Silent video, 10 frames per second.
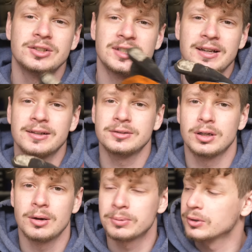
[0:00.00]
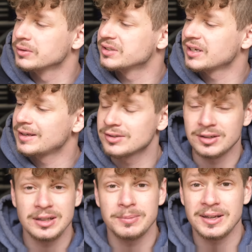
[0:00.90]
Shout out Tom Pro Designs
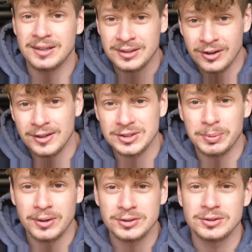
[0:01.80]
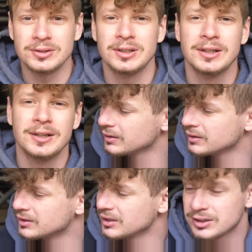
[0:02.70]
on eBay, not sponsored.
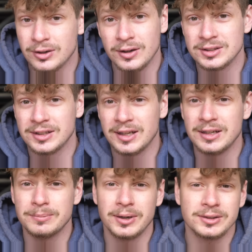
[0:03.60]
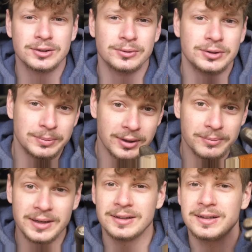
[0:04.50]
These things cost like 80 bucks, so you better make it